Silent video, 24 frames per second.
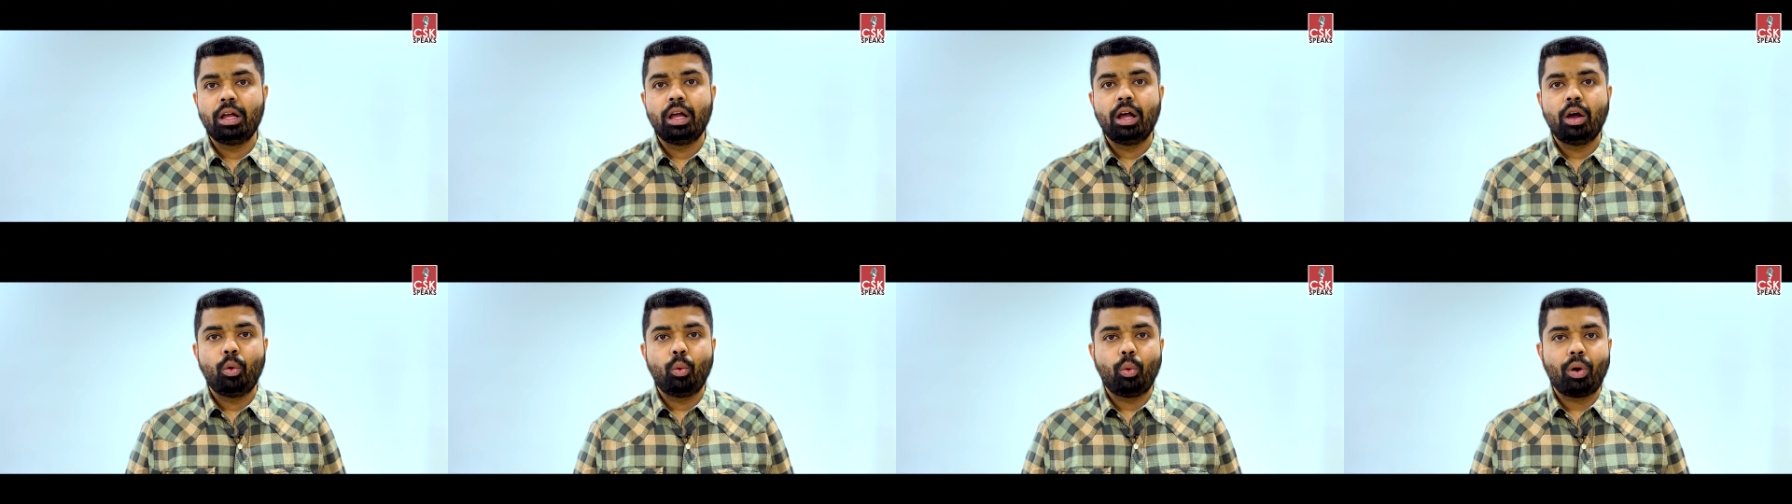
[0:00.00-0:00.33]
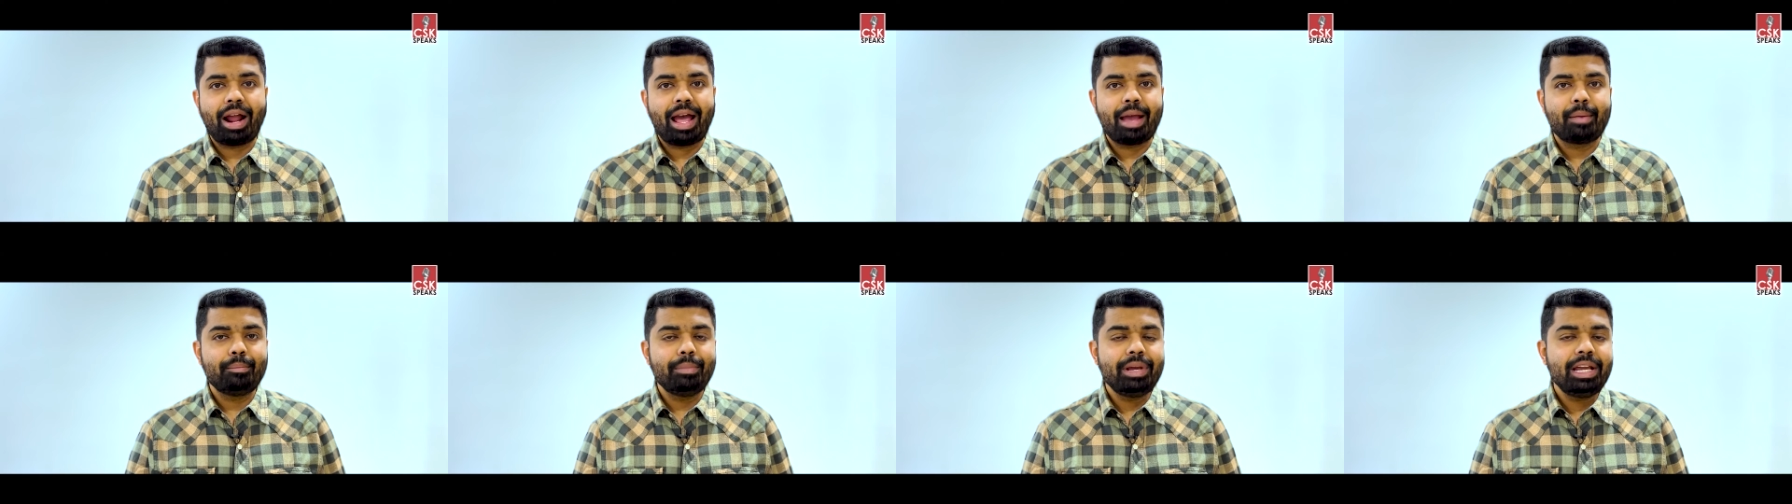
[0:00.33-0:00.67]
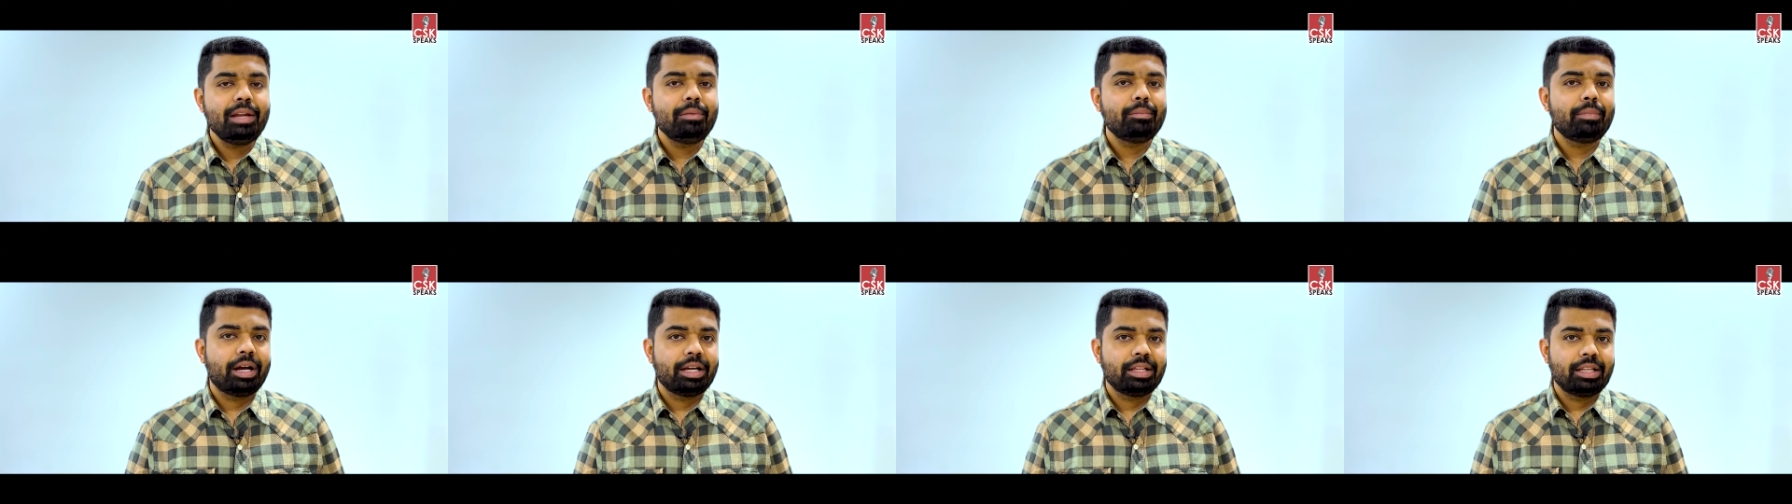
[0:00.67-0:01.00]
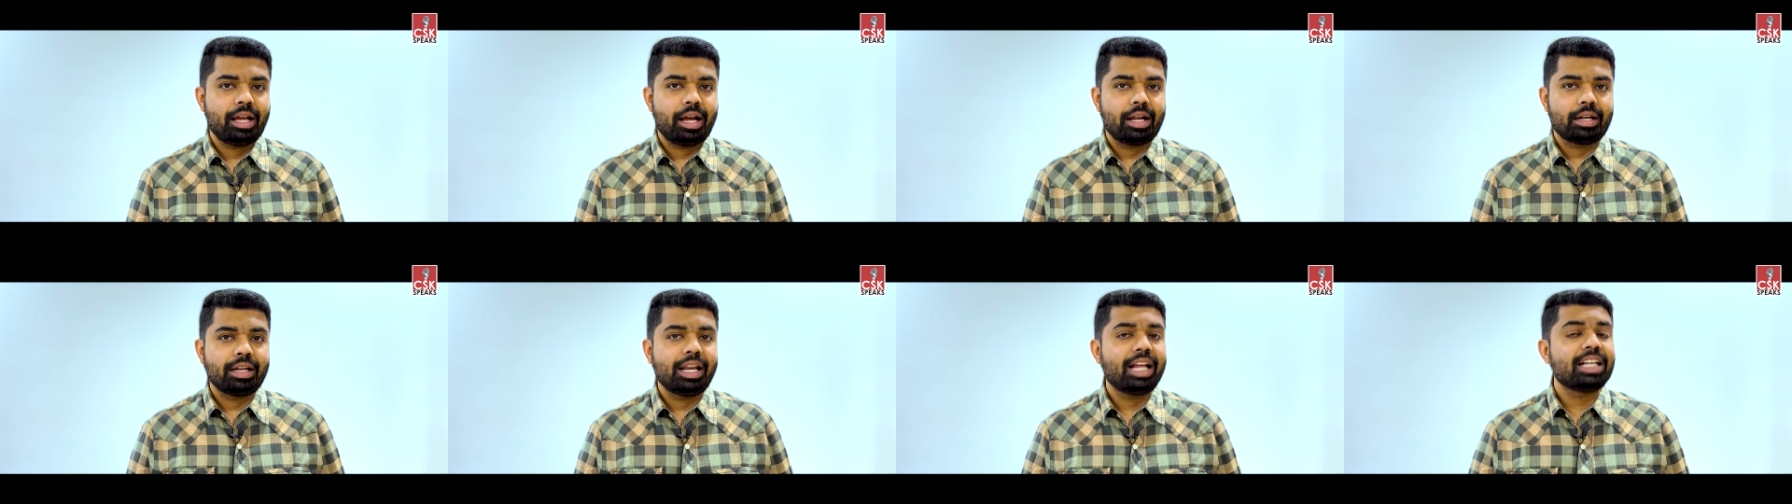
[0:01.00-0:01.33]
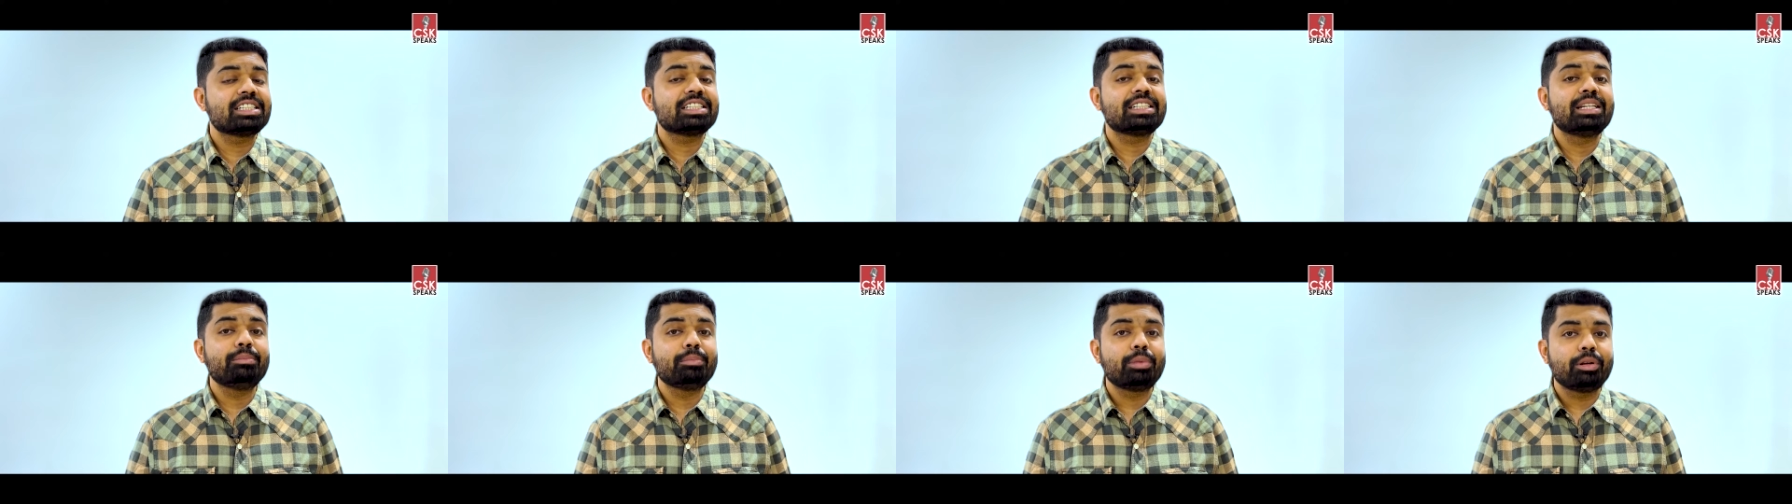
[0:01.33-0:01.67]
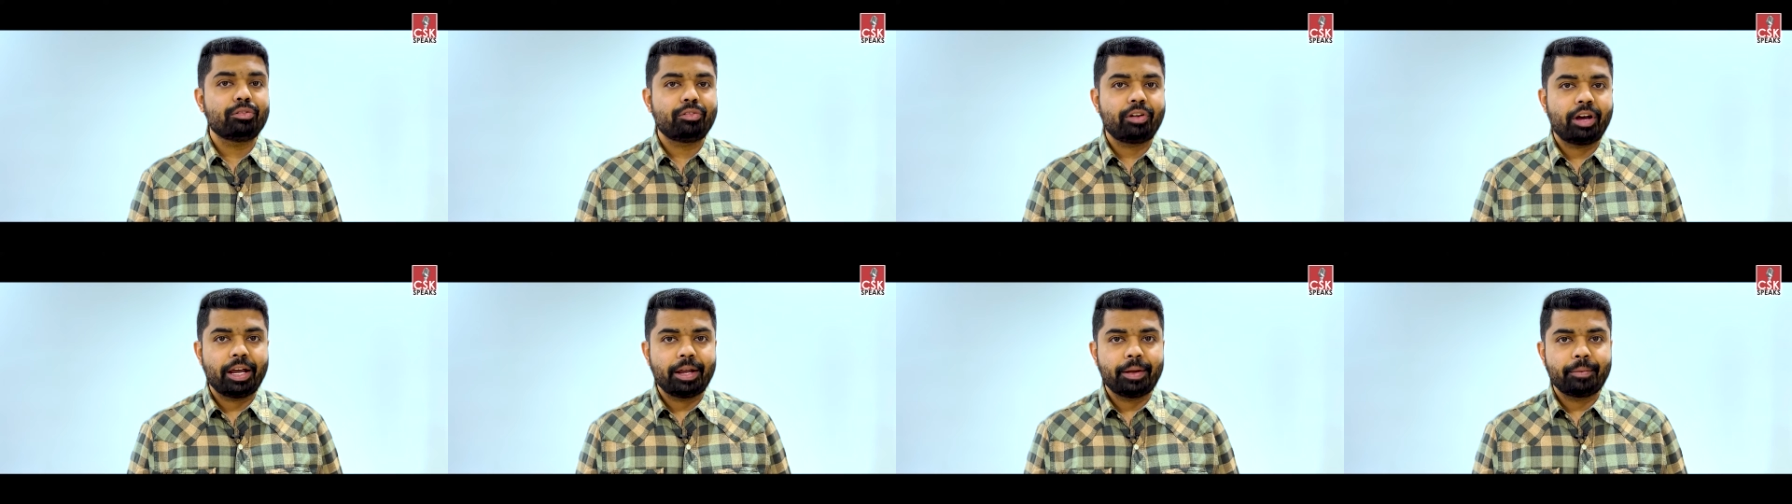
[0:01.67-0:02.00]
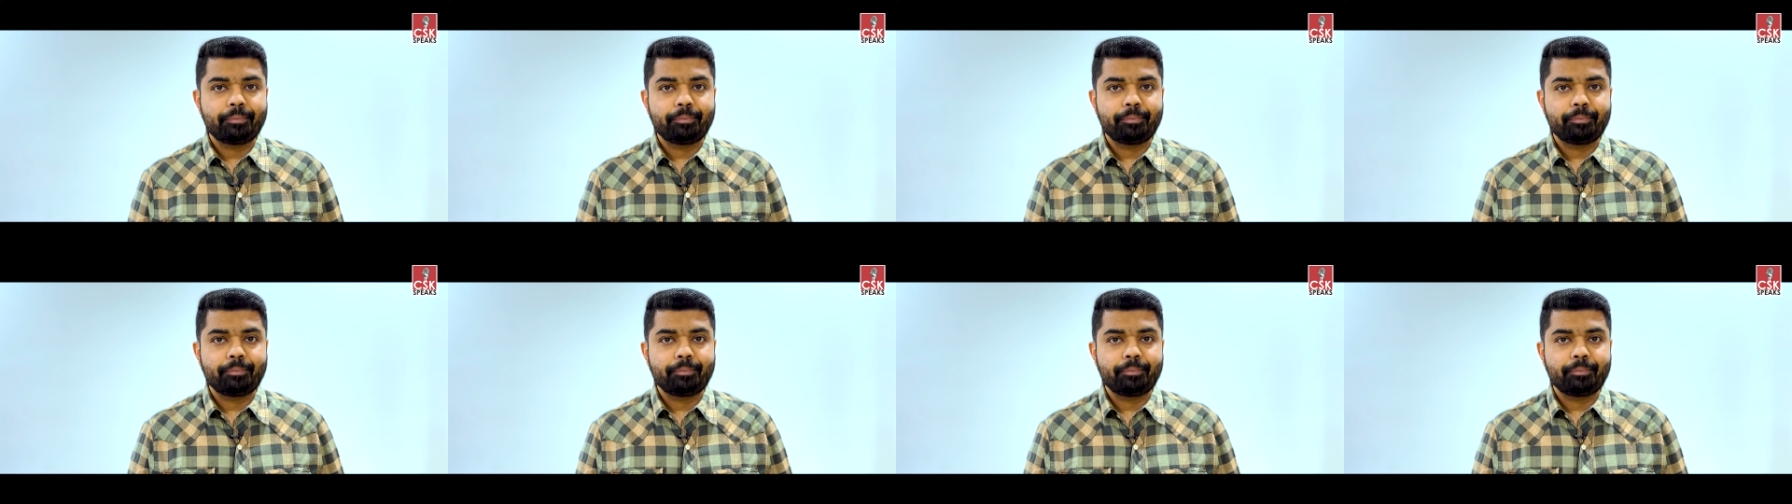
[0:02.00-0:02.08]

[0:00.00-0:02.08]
What I mean by that, let's simplify.